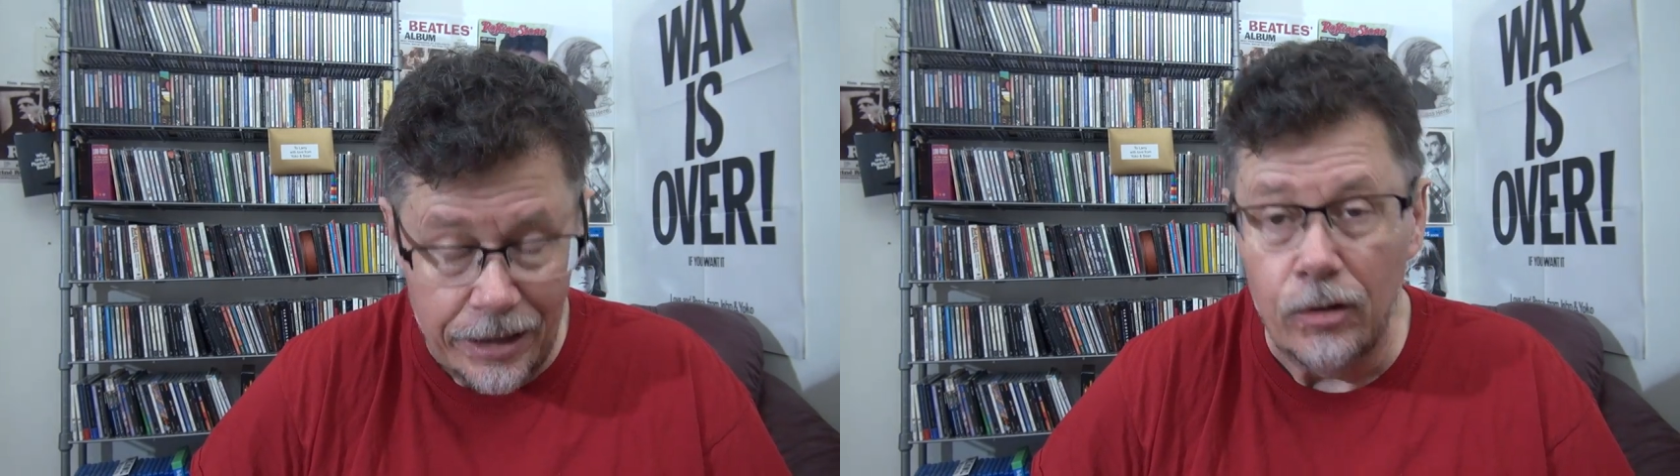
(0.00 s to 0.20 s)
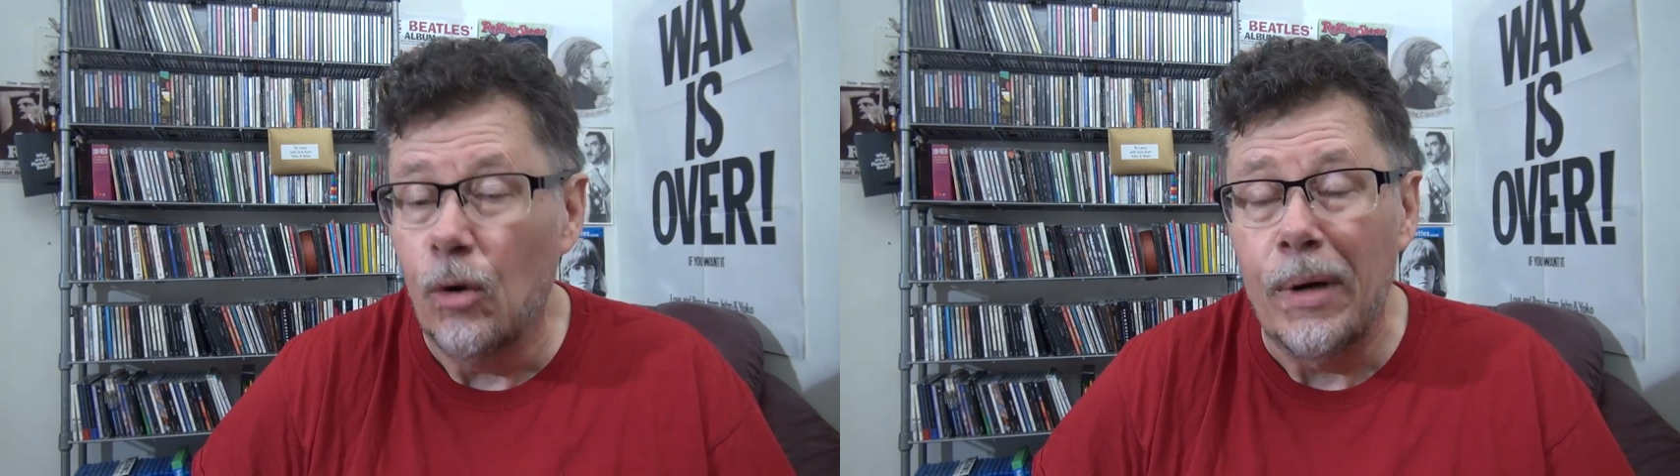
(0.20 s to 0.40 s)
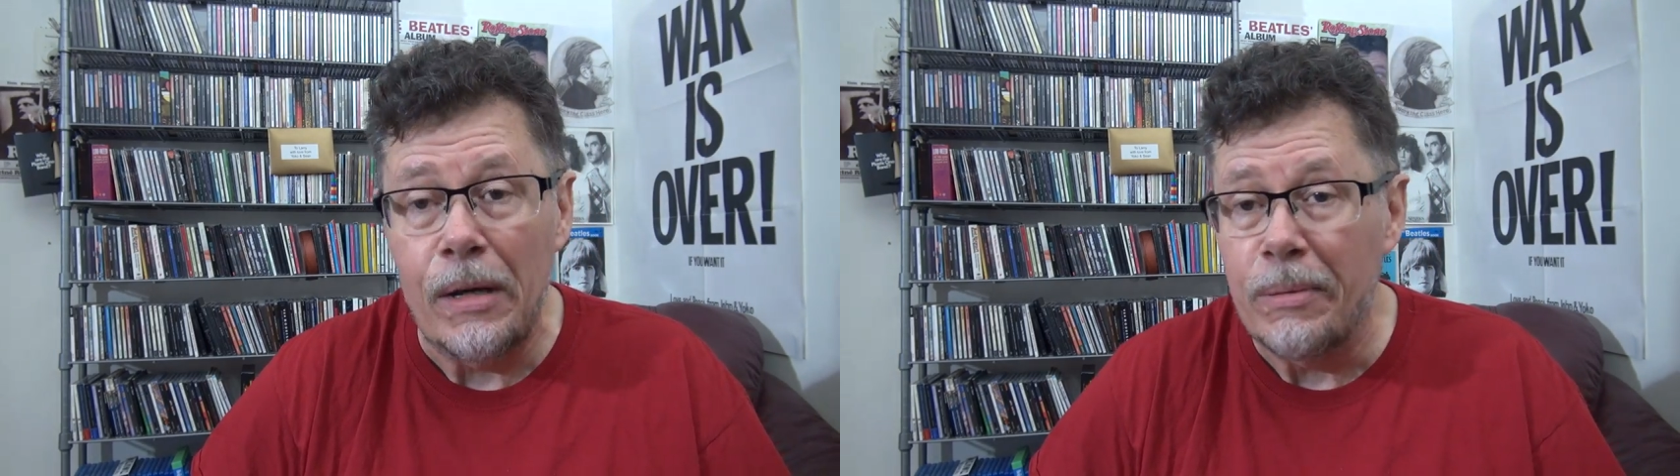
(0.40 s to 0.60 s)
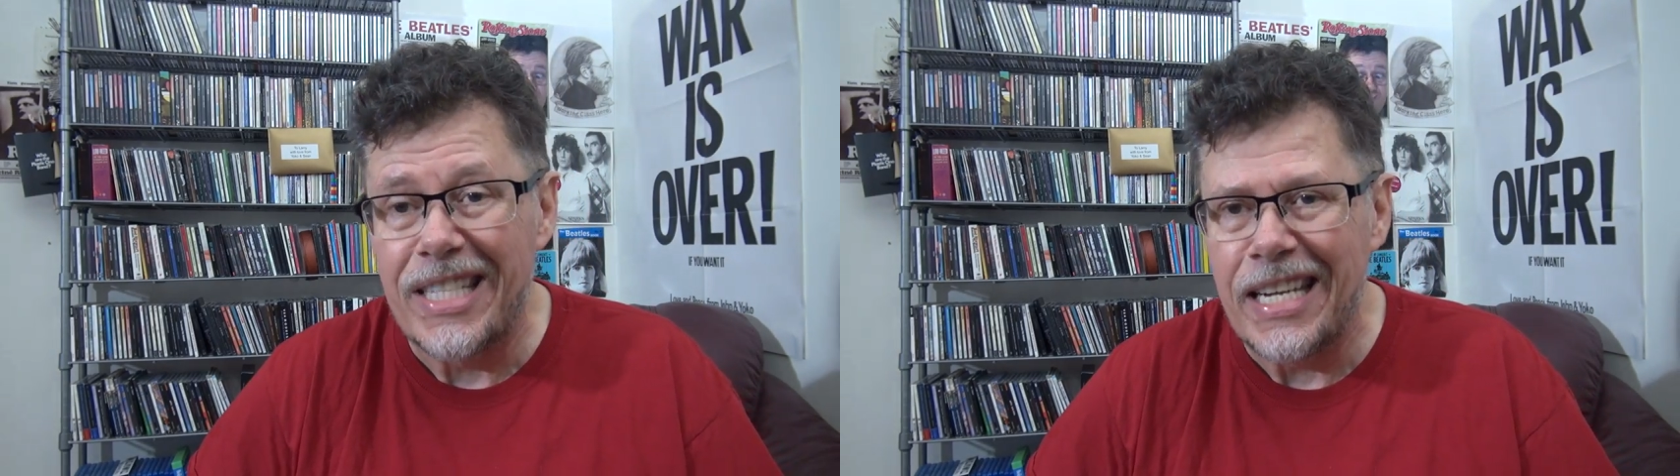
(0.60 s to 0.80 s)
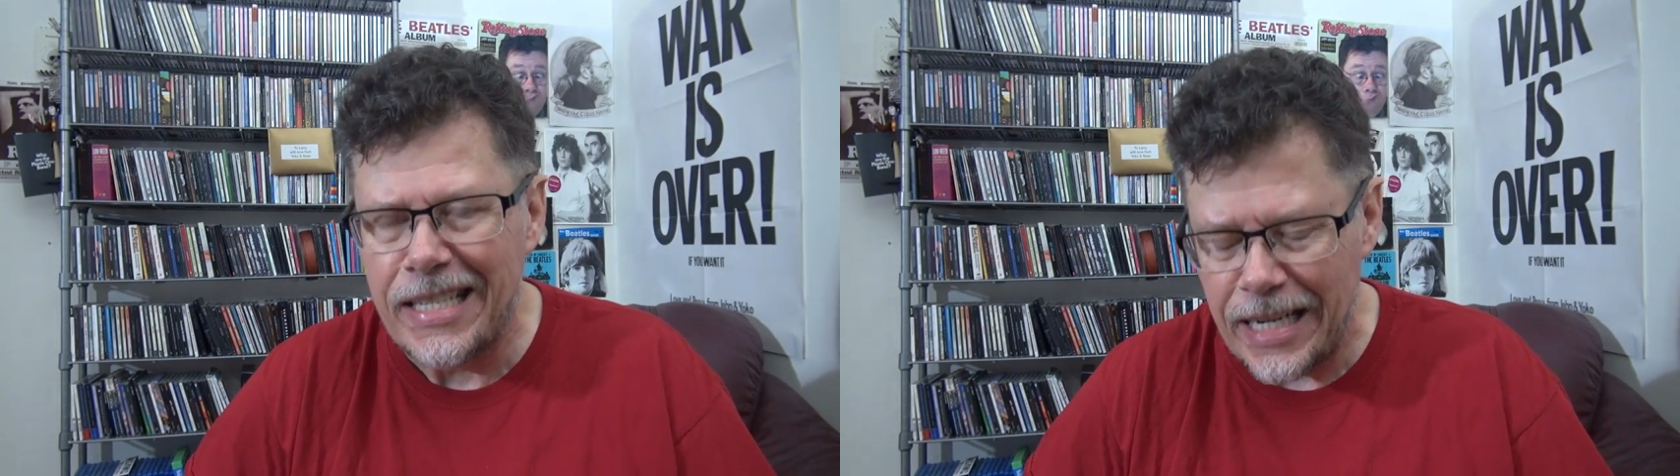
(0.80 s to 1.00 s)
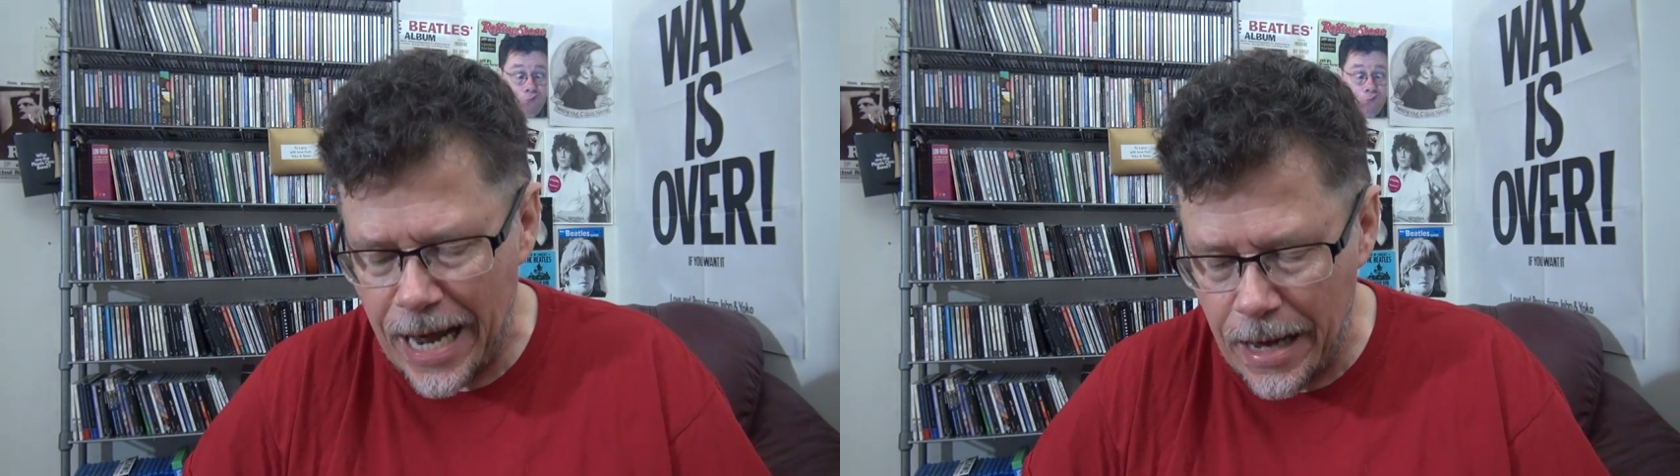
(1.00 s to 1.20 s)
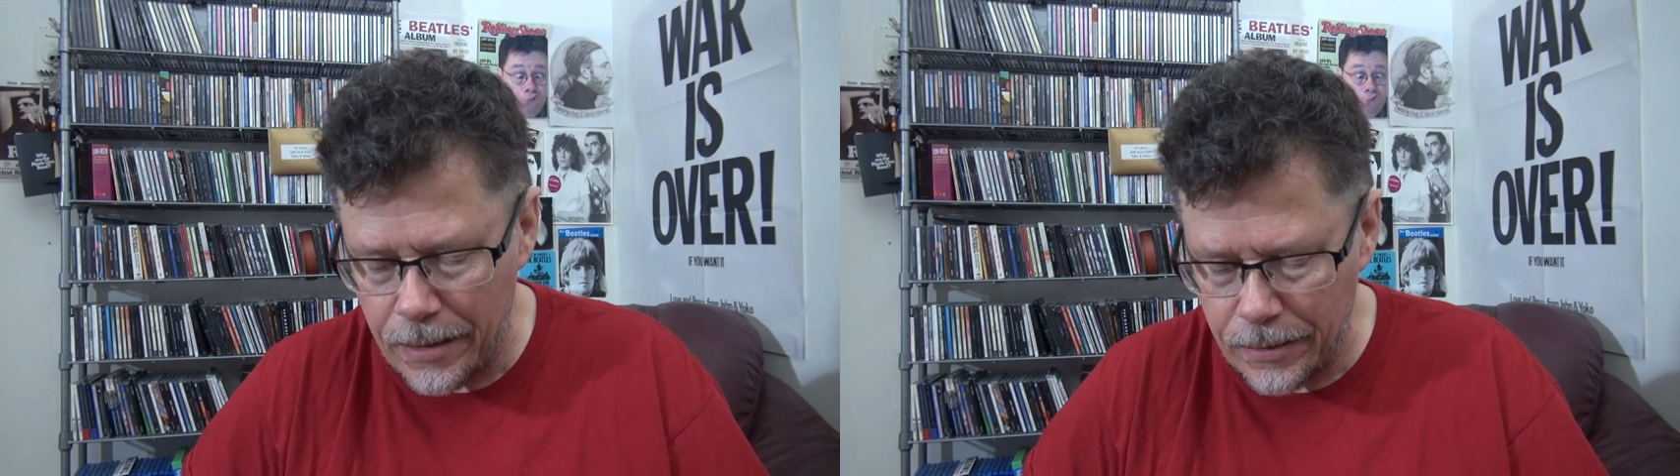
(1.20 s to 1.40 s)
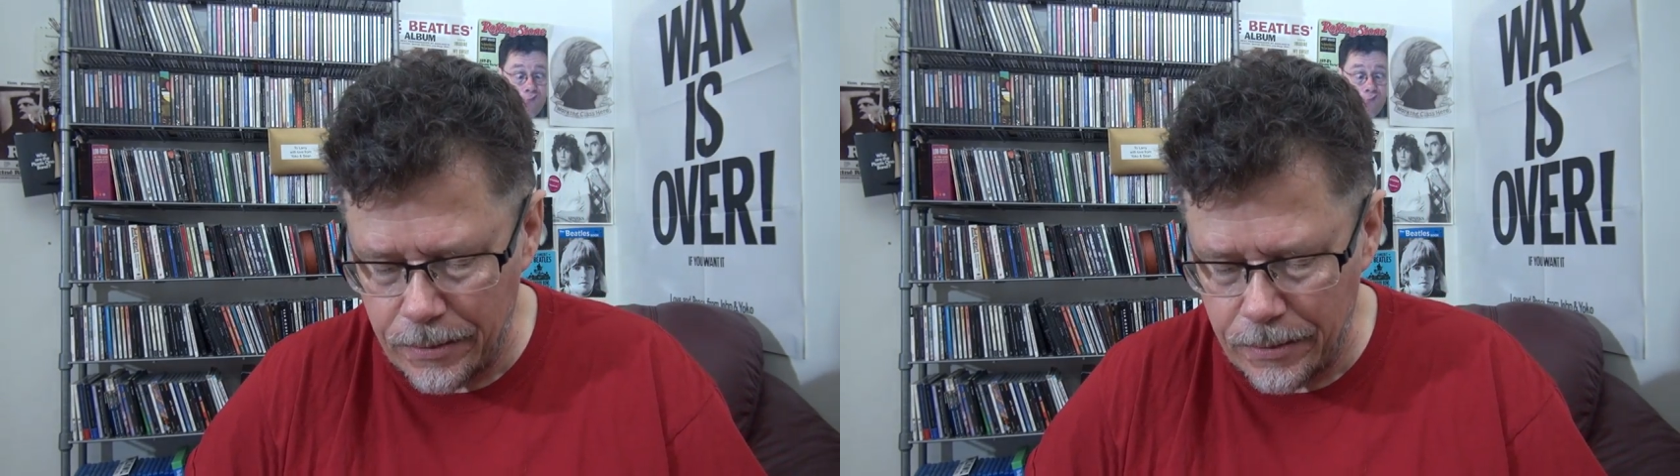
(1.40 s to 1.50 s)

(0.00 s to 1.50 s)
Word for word: I don't know what he was hinting at.